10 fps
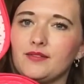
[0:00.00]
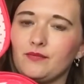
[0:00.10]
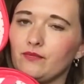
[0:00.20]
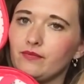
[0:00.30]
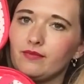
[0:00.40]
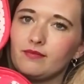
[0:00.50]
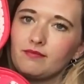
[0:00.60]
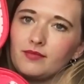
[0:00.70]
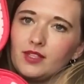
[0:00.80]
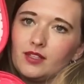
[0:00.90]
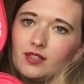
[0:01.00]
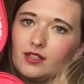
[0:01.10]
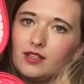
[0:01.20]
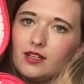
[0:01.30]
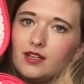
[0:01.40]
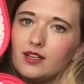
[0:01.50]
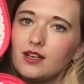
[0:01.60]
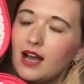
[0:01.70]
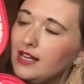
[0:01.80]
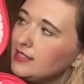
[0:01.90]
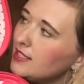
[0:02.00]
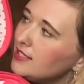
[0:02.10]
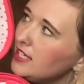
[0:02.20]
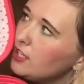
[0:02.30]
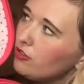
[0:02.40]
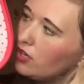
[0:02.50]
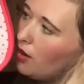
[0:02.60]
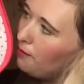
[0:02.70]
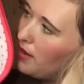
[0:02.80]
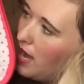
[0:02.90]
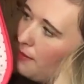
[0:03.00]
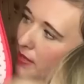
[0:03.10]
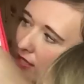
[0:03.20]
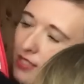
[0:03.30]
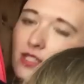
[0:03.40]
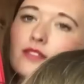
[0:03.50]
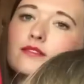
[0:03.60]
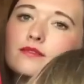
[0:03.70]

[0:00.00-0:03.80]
And look in there. Has a secret compartment.